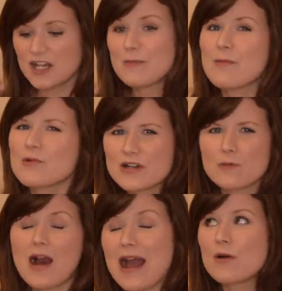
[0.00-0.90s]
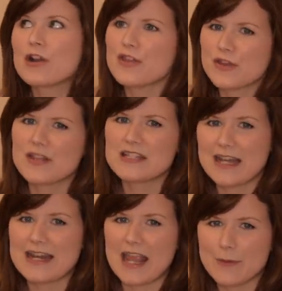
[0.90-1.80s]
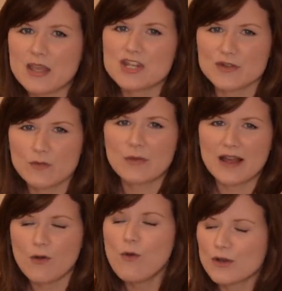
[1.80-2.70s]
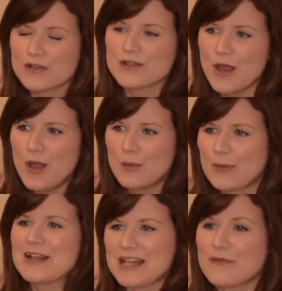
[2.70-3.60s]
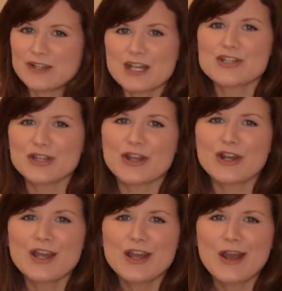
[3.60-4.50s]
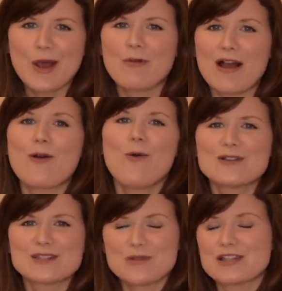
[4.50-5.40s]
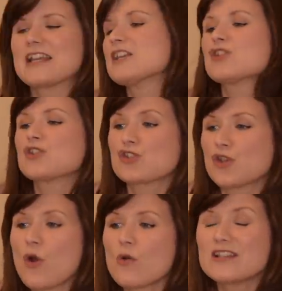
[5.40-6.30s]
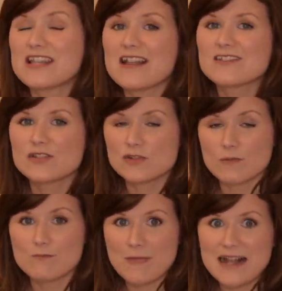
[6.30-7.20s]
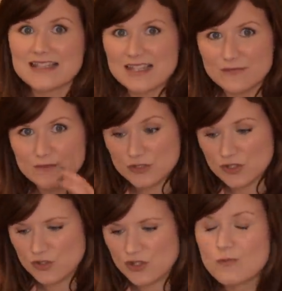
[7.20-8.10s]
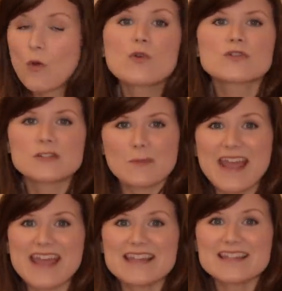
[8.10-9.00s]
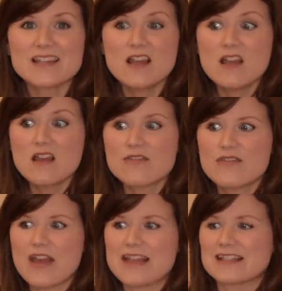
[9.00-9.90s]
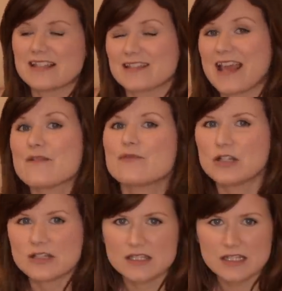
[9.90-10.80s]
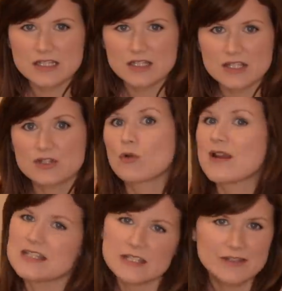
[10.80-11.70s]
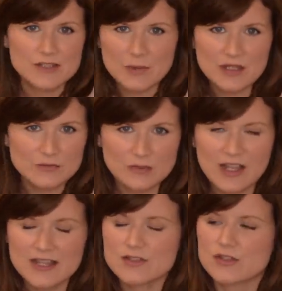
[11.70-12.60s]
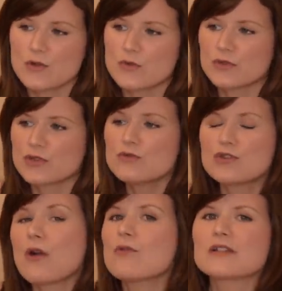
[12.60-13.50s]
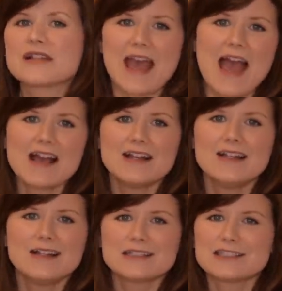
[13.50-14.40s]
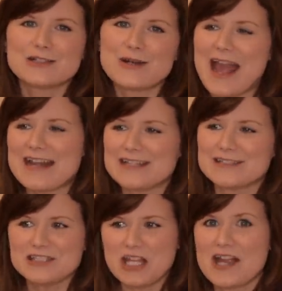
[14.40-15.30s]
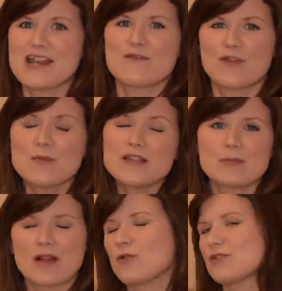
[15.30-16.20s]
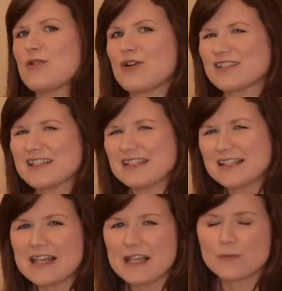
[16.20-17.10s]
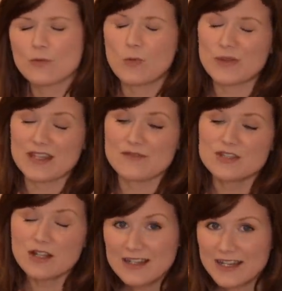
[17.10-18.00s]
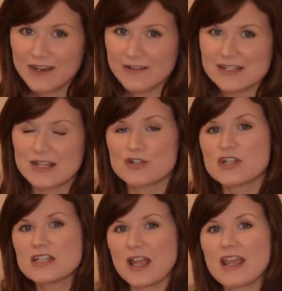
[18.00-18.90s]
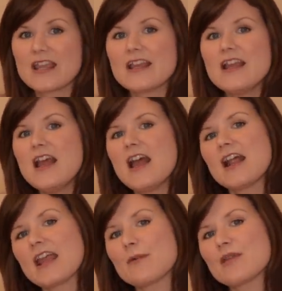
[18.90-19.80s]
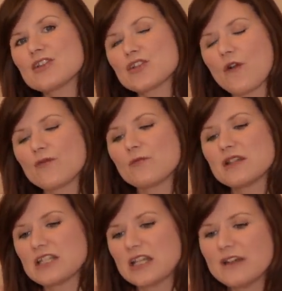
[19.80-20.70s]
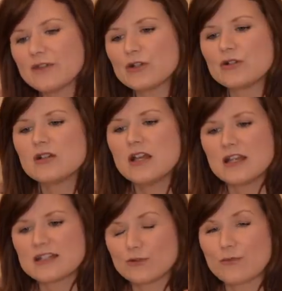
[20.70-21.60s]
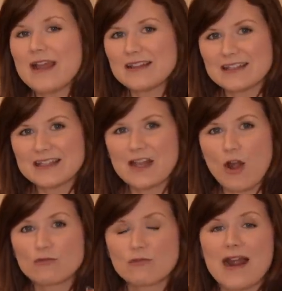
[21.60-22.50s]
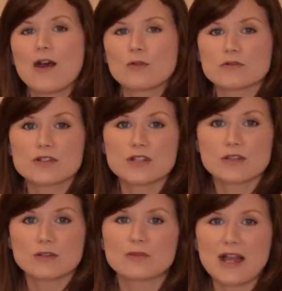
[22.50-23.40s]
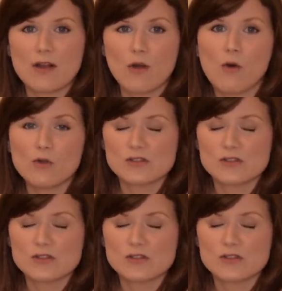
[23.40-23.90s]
And you might be wondering, well, how on earth can they take an image of a black hole? Because by definition, a black hole is something that is so dense and so massive in such a small space that its escape velocity is greater than the speed of light. So you don't get, you know, any light from this black hole, so you can't see it. But what they've done here is actually take an image of the material directly around the black hole.